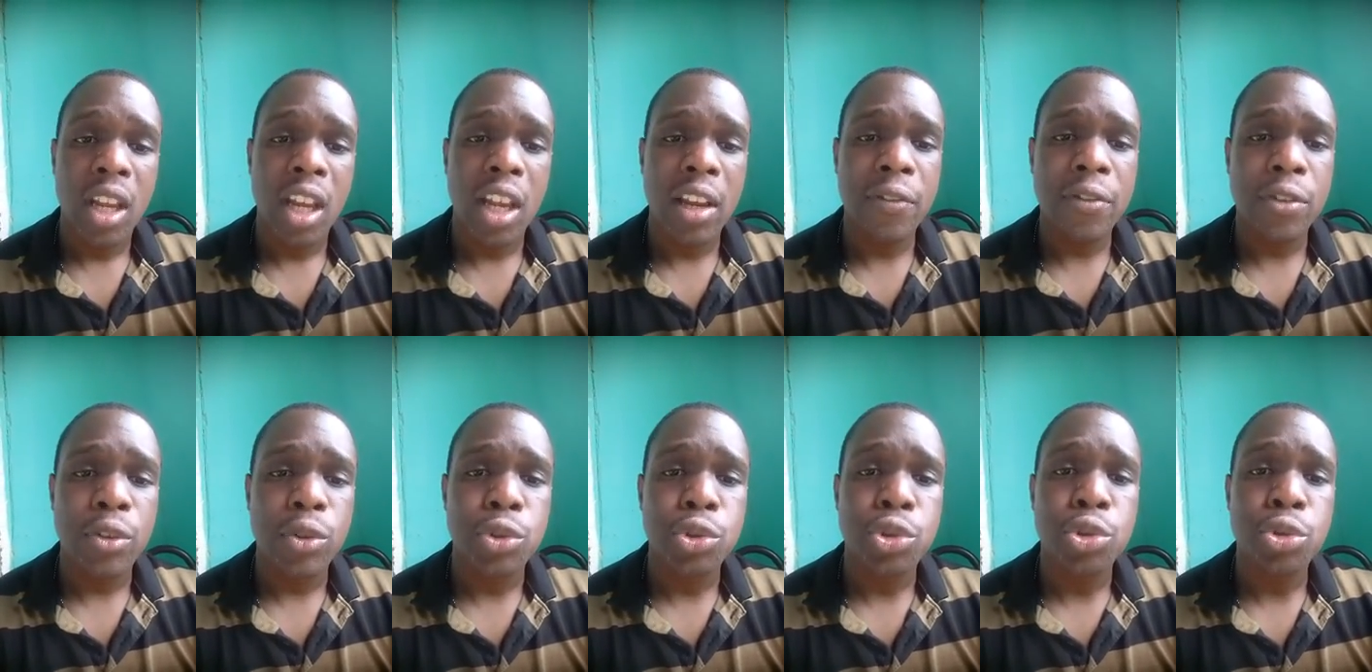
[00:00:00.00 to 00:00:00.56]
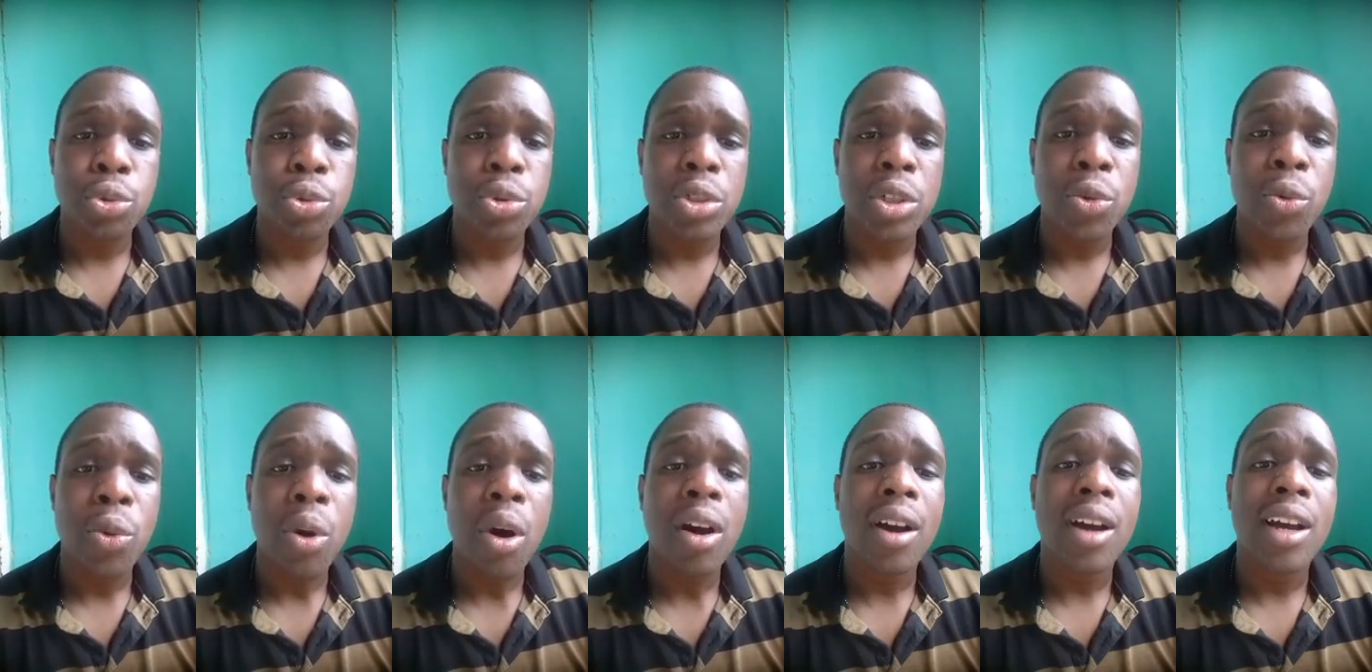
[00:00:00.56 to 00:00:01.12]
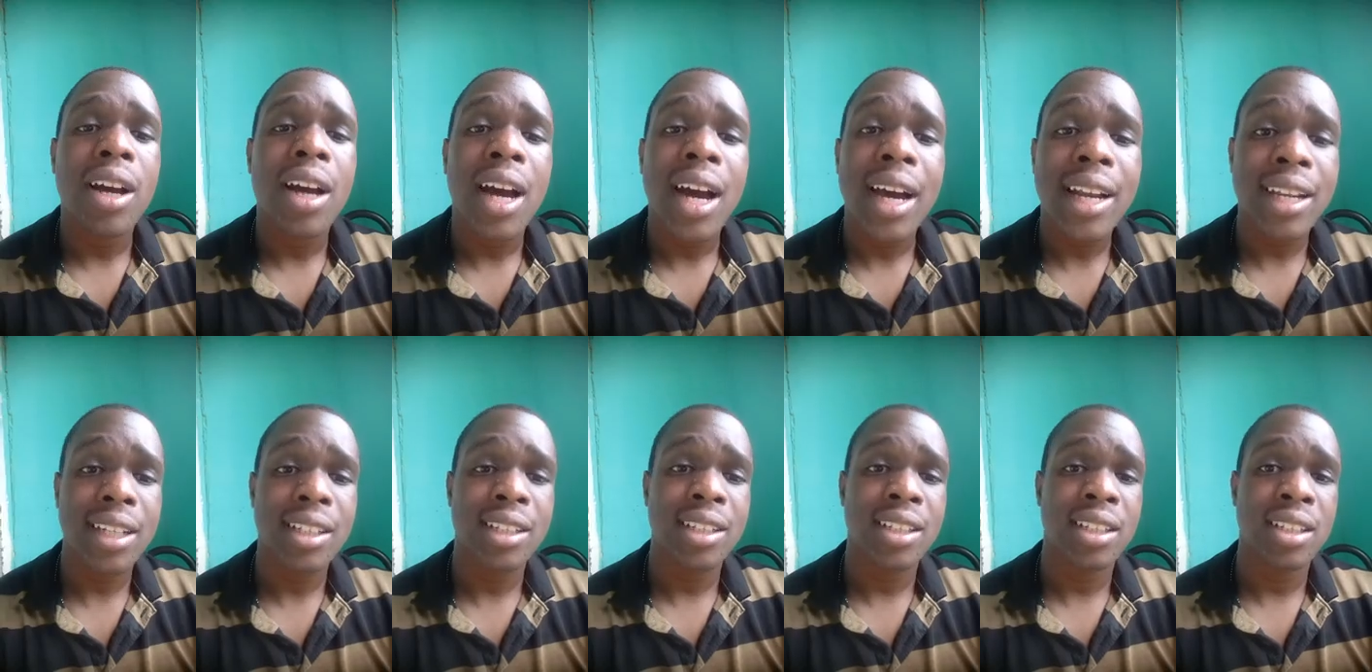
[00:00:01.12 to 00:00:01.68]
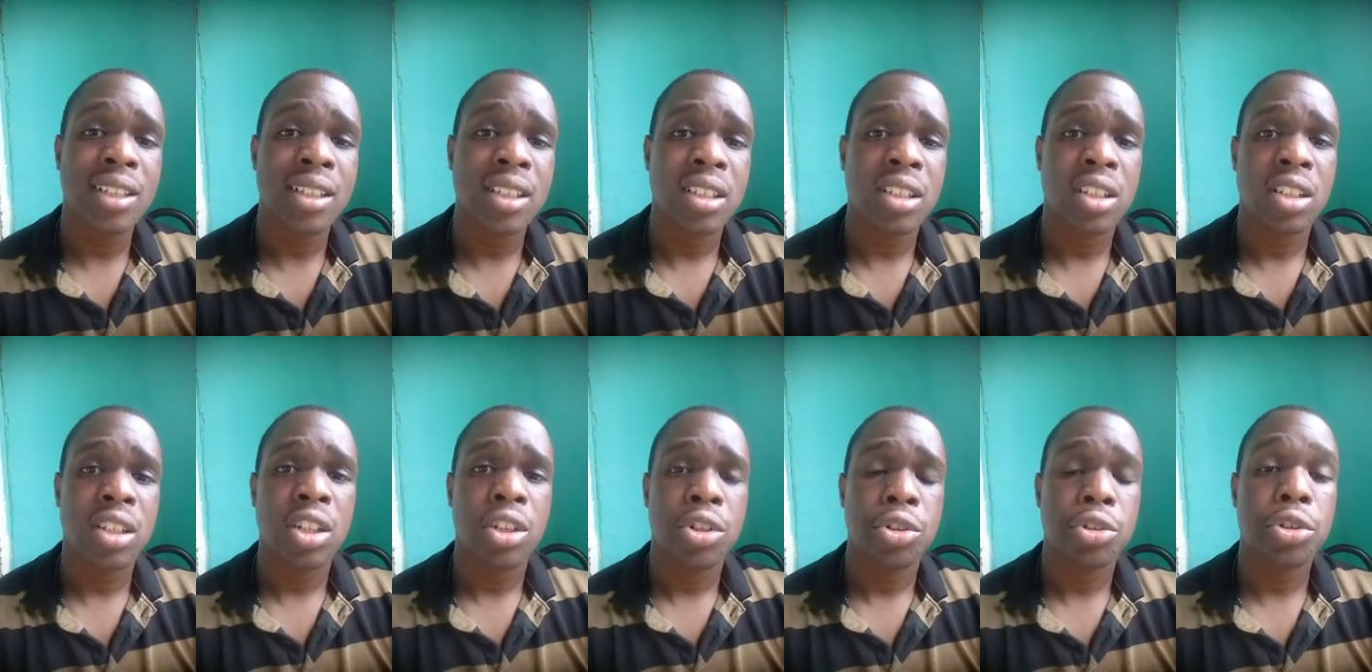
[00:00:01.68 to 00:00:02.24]
If you truly want God,
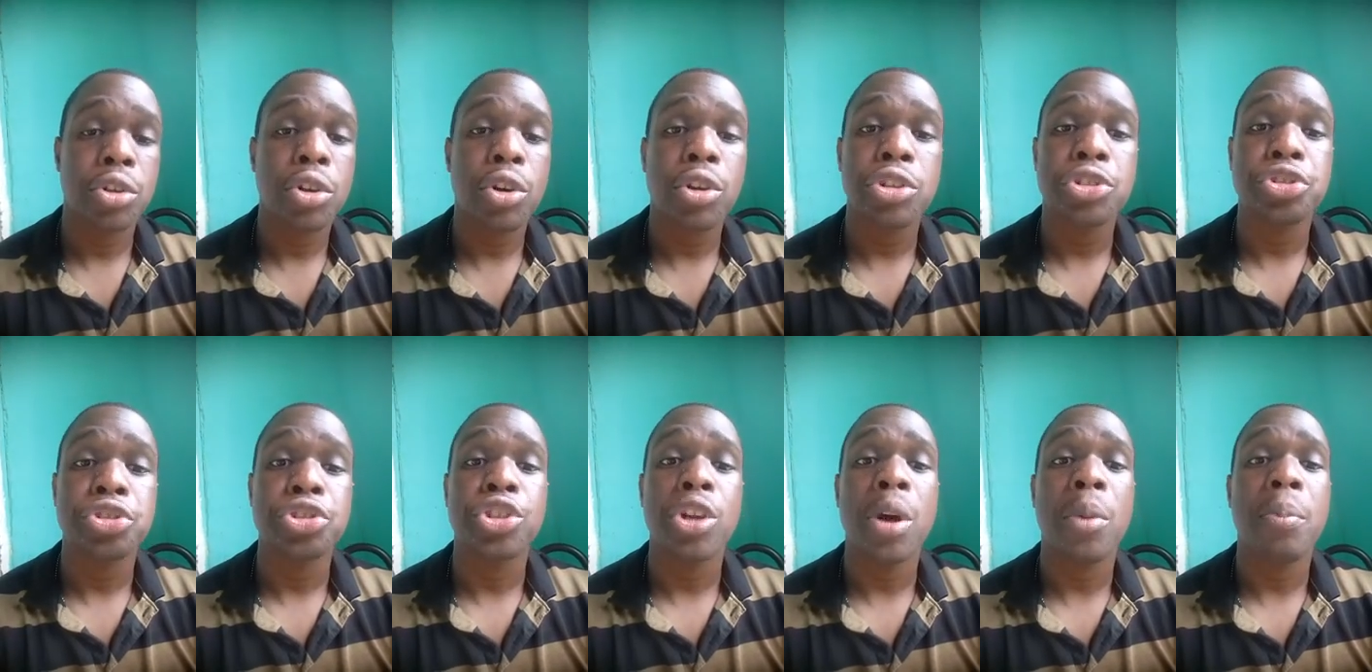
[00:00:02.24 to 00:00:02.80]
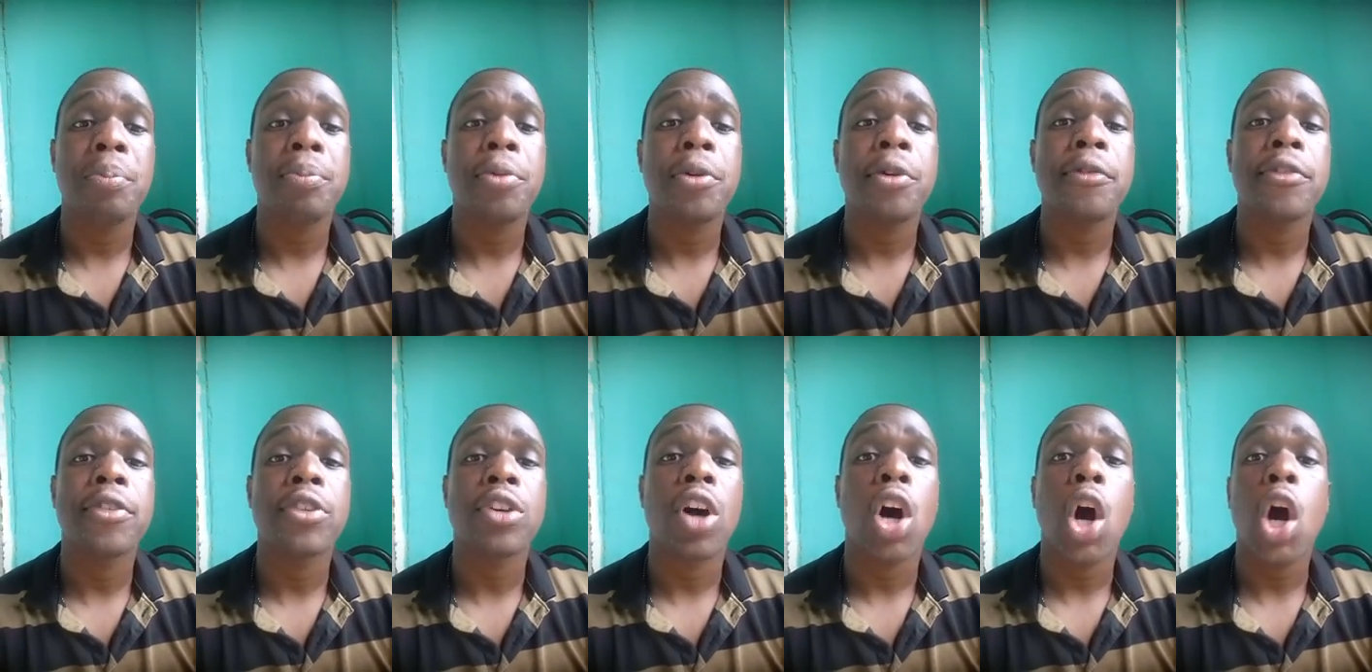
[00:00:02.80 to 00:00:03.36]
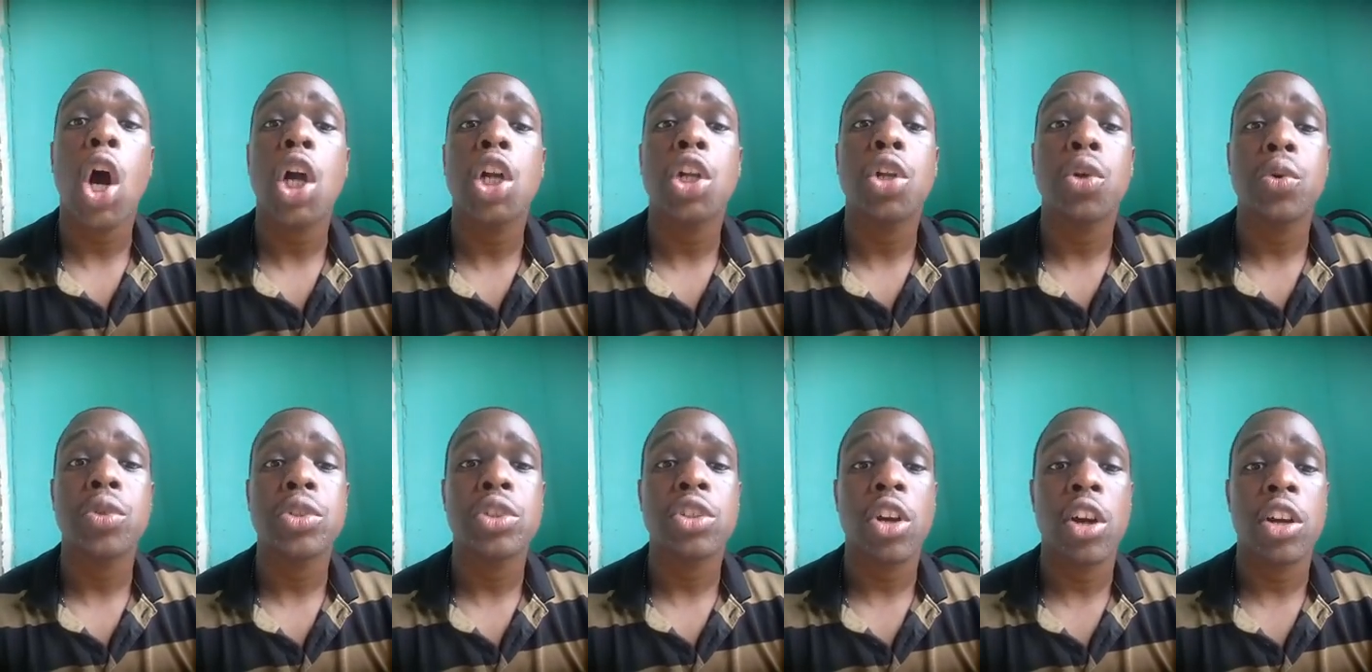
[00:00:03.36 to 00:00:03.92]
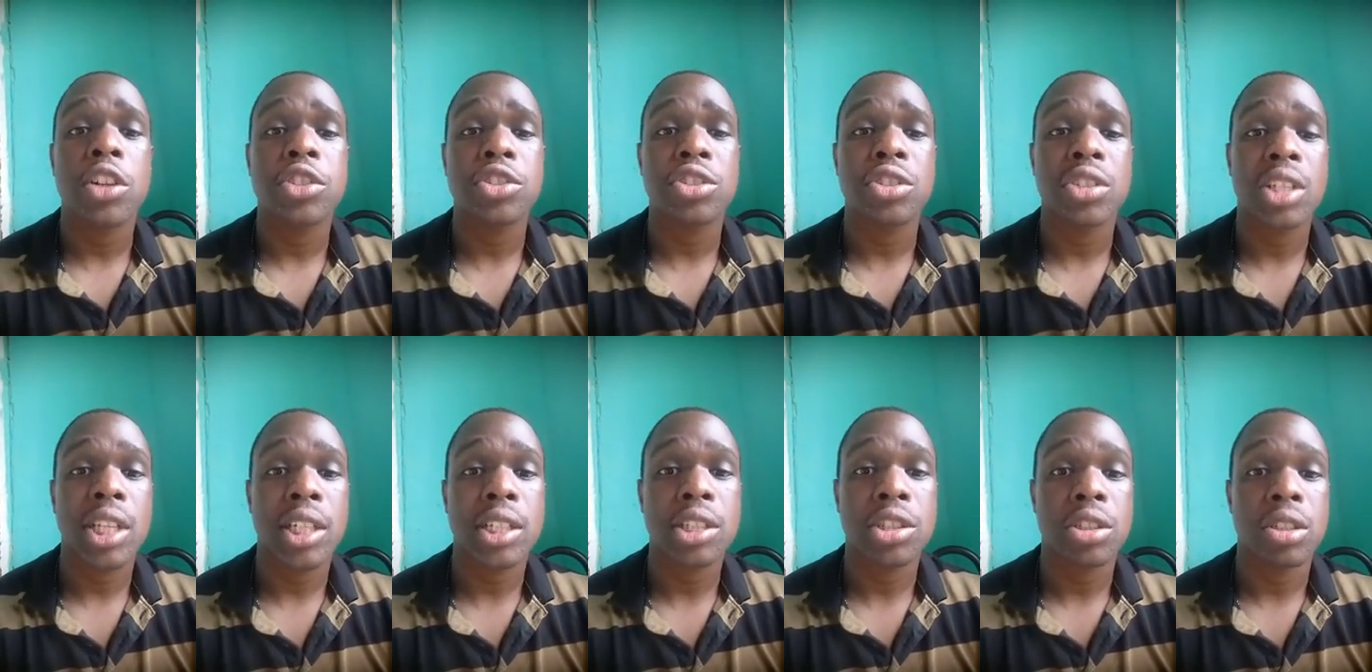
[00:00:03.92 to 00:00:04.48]
you're gonna jump over all those
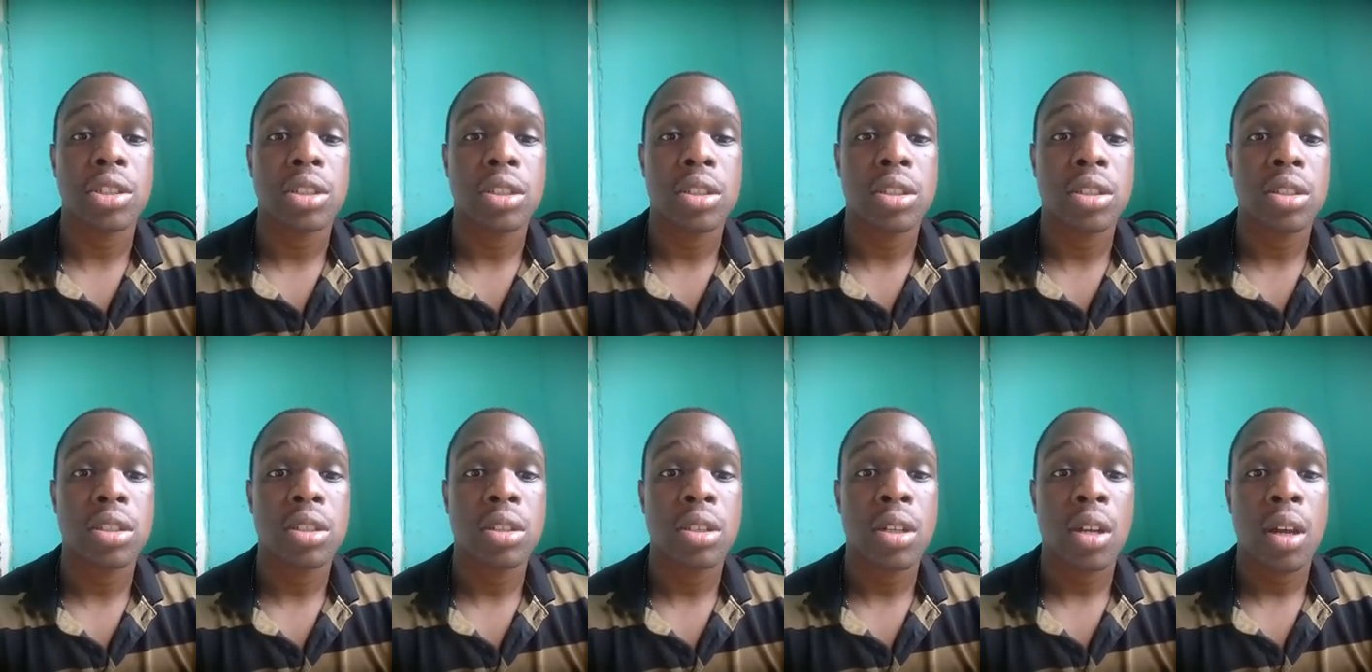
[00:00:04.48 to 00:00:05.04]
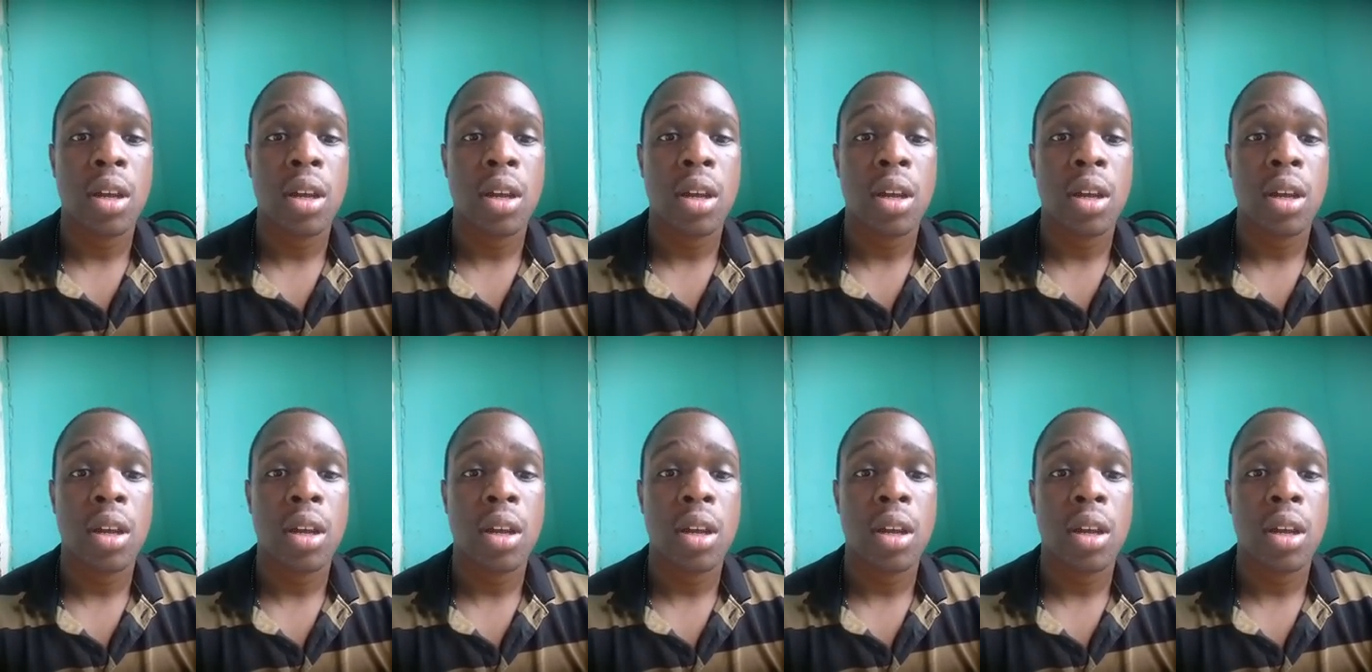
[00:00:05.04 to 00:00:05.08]
contradictions,